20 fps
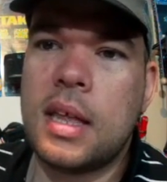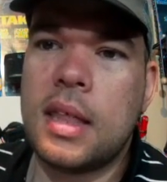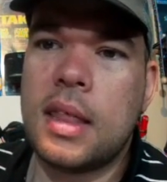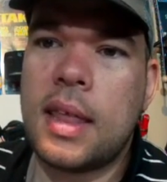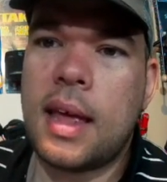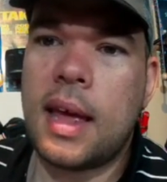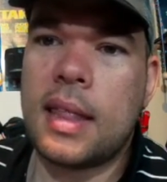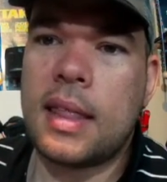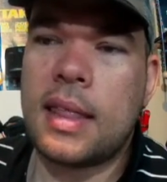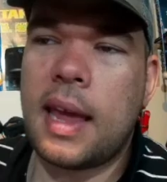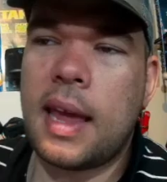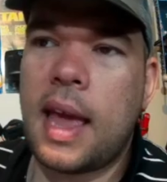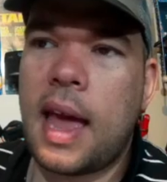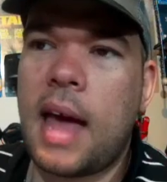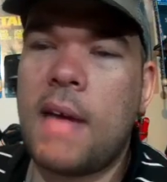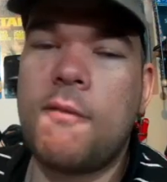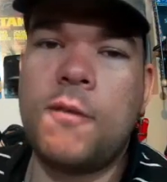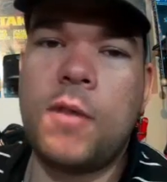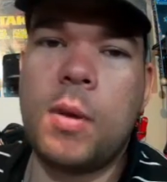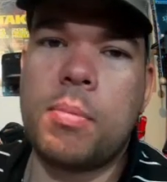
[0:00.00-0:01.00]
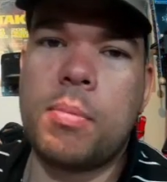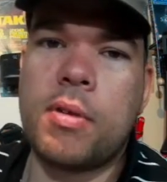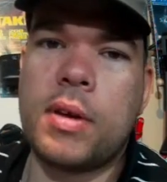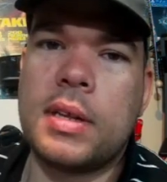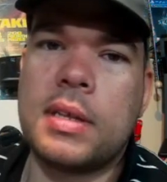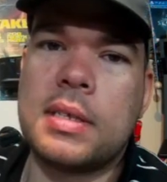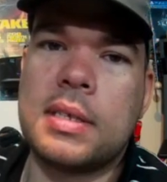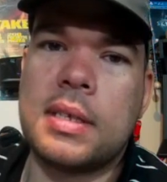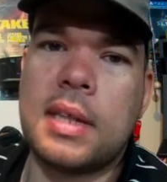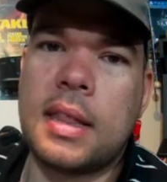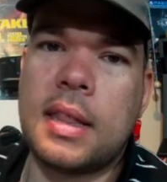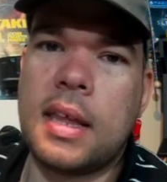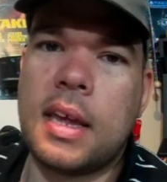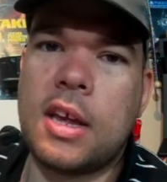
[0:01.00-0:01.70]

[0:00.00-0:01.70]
that they have footprints that they